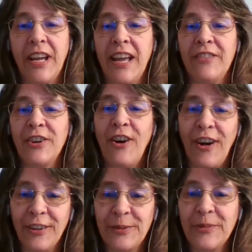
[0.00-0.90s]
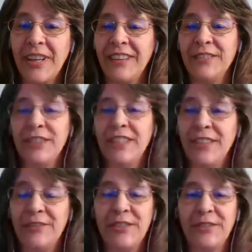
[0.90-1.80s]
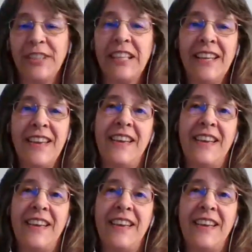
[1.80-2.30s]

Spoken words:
I have a column that I really love doing,